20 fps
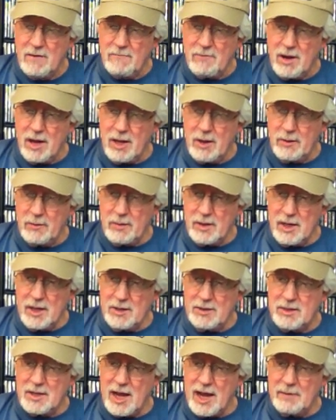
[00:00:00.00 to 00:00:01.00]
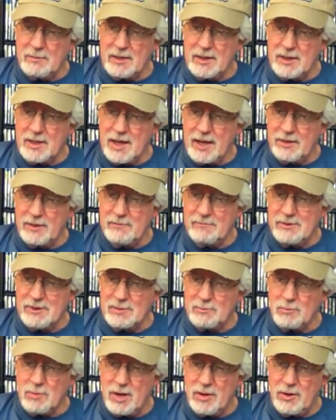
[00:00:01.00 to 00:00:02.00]
Following the untimely death of
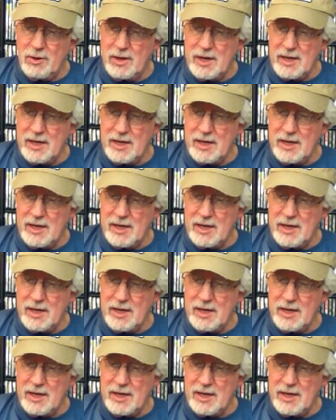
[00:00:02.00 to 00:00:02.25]
his mother,